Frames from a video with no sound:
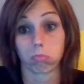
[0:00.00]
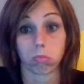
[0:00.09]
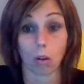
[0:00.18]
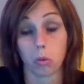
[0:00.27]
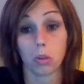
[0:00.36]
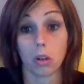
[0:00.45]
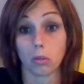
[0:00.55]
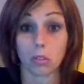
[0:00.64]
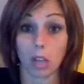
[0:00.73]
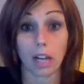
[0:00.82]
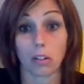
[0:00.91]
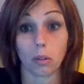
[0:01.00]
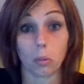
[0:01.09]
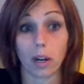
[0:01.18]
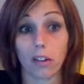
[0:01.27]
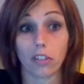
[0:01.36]
who knows, I don't know,
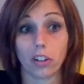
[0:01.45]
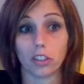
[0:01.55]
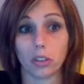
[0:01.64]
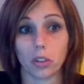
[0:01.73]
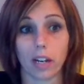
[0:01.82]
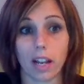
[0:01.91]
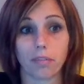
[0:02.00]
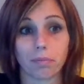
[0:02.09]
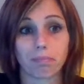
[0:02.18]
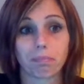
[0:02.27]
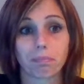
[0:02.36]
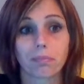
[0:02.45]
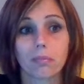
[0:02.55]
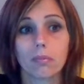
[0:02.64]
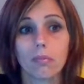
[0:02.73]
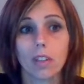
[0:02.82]
whatever else you could have.
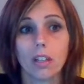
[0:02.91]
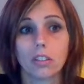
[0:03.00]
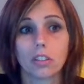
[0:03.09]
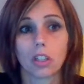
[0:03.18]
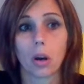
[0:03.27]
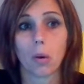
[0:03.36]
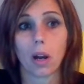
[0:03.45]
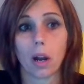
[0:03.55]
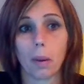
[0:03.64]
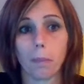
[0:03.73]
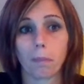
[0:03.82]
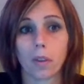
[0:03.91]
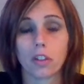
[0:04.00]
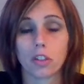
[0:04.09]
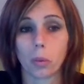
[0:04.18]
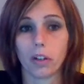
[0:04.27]
So
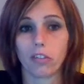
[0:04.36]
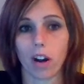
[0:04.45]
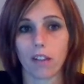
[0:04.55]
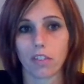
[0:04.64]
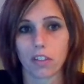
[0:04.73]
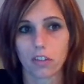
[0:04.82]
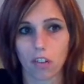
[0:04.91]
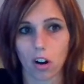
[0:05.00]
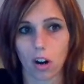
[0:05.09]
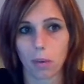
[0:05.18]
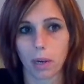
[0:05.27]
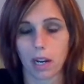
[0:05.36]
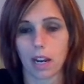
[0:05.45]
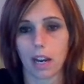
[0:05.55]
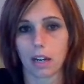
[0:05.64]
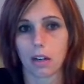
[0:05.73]
we arrived at the farm
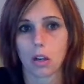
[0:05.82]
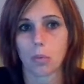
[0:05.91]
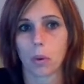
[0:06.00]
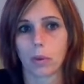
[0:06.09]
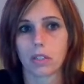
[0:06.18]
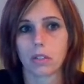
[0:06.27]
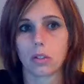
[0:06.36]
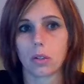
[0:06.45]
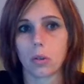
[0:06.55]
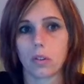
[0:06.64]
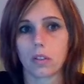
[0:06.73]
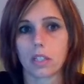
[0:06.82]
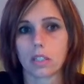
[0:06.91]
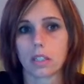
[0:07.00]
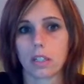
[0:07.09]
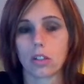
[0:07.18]
and we went to
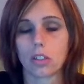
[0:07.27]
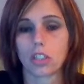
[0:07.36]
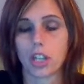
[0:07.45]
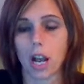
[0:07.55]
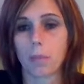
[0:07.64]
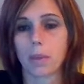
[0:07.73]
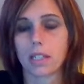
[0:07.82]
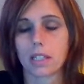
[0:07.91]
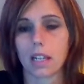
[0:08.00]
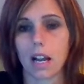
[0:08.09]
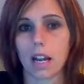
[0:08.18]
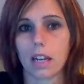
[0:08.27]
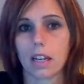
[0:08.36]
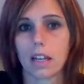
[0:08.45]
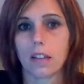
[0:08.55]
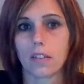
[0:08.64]
this little shop inside
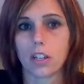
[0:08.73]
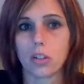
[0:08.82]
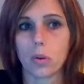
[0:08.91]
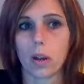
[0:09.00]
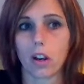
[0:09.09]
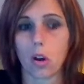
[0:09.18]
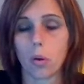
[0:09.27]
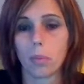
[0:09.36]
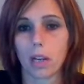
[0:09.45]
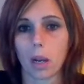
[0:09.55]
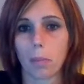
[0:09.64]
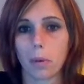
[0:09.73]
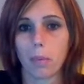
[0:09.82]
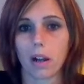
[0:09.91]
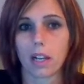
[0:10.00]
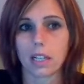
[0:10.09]
that you go and pick up your
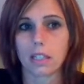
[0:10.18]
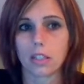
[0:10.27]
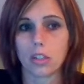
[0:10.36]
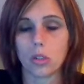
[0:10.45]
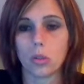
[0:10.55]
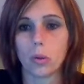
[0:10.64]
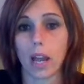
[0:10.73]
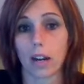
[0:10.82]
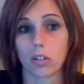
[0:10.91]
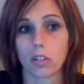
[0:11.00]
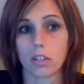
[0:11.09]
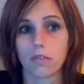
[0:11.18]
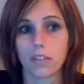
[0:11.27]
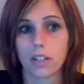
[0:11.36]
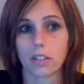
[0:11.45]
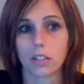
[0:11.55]
buckets to head out to the
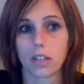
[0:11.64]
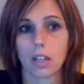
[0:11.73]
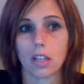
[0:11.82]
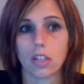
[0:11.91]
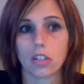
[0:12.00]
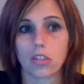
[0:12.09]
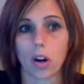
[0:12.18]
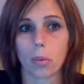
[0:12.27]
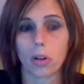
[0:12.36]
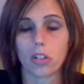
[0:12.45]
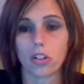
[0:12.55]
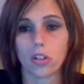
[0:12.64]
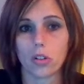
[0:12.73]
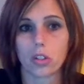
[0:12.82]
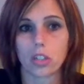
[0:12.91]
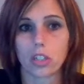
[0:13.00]
field. Strawberries are
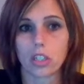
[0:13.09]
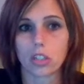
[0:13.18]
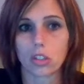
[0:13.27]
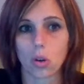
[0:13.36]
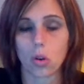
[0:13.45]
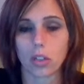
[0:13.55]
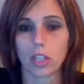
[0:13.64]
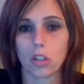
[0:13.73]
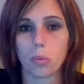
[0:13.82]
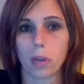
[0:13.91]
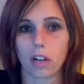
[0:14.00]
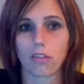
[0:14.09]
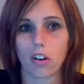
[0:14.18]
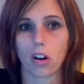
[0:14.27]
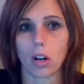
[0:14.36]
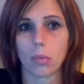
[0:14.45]
usually sold at U-pick
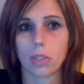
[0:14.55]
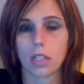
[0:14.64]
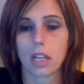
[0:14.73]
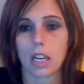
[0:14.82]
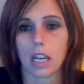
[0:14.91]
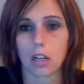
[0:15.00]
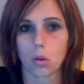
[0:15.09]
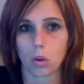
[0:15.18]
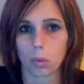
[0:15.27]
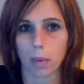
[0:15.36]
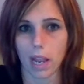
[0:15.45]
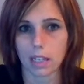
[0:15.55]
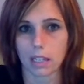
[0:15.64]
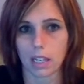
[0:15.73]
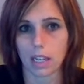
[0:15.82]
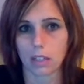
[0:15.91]
farms in quart
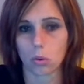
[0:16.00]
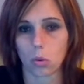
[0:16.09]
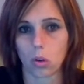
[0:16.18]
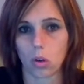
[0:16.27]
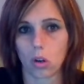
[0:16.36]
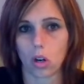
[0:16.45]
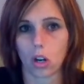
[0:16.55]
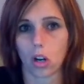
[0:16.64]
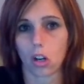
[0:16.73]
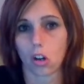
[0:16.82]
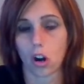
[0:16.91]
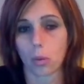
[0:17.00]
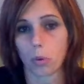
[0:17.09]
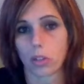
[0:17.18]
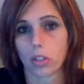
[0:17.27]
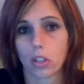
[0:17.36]
baskets or
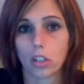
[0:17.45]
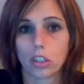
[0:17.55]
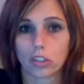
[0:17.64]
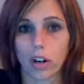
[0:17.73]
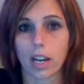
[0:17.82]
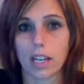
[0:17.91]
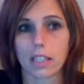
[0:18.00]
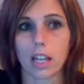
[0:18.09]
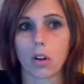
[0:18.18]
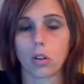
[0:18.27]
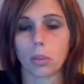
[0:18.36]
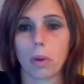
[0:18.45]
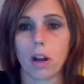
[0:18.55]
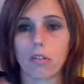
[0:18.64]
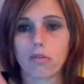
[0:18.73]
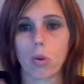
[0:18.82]
cardboard trays. They hold
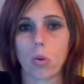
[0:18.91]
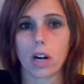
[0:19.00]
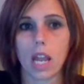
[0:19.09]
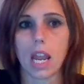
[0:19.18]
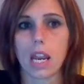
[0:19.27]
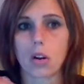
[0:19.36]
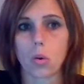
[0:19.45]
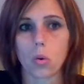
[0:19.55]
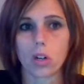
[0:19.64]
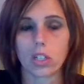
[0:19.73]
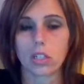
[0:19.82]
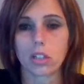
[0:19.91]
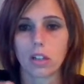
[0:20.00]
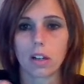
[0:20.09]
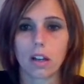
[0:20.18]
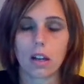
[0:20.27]
about 4 to 8 quarts,
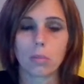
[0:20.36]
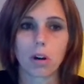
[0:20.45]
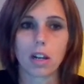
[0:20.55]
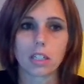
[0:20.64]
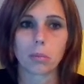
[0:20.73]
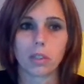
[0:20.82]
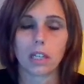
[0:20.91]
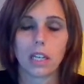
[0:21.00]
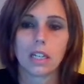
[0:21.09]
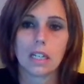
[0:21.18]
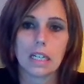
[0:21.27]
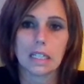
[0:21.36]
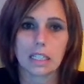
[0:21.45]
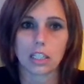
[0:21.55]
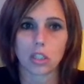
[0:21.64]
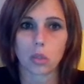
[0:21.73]
approximately
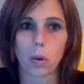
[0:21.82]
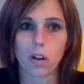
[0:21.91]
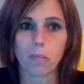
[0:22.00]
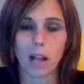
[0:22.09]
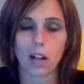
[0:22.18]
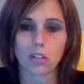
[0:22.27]
6 to 12 pounds